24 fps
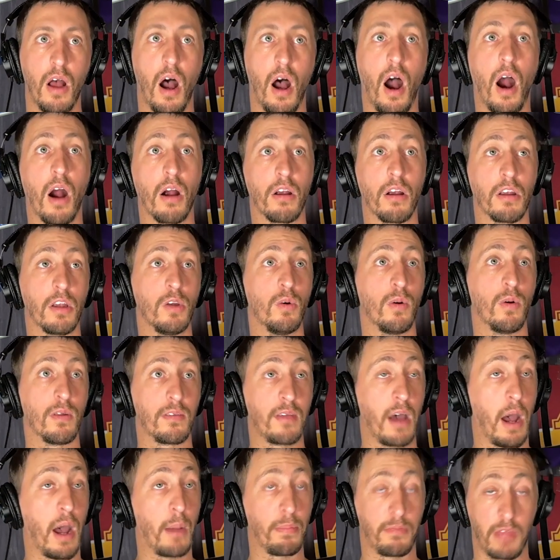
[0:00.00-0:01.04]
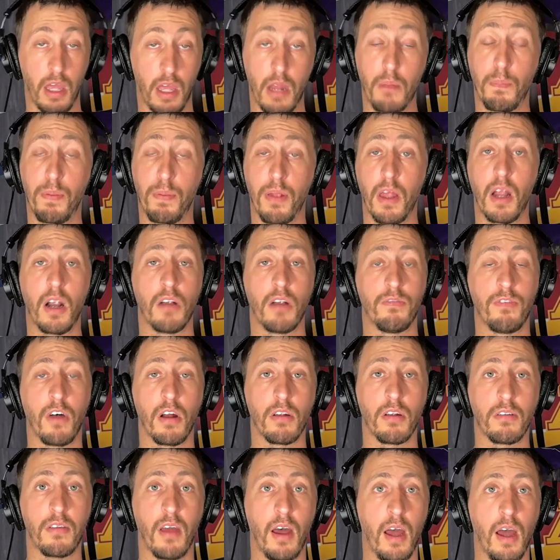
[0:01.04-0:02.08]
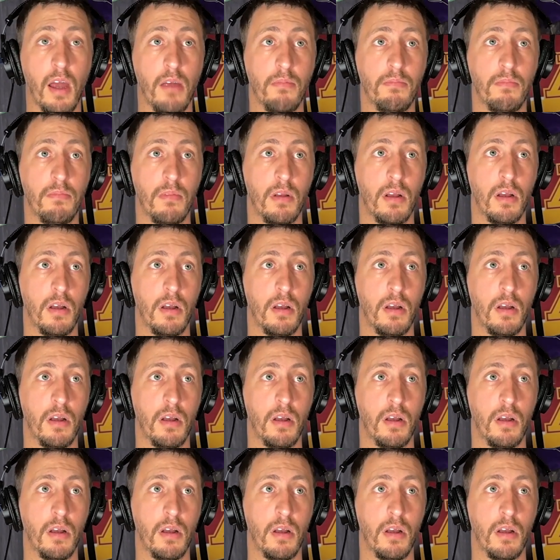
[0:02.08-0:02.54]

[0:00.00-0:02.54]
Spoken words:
are you a top 10 player of all time